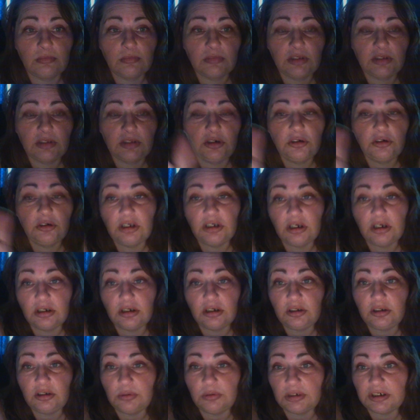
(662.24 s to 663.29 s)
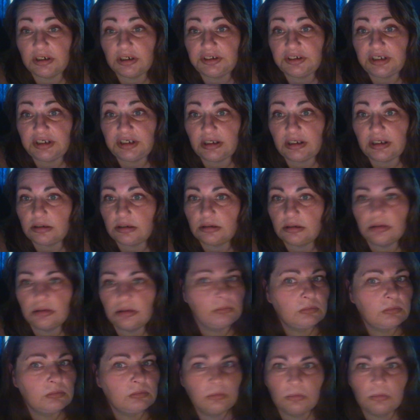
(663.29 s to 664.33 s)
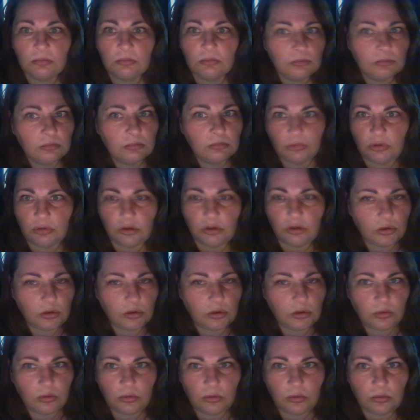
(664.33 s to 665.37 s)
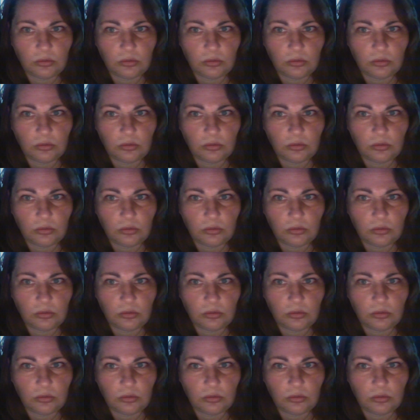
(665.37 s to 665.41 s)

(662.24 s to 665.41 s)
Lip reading: If you're young, you want a tan. No.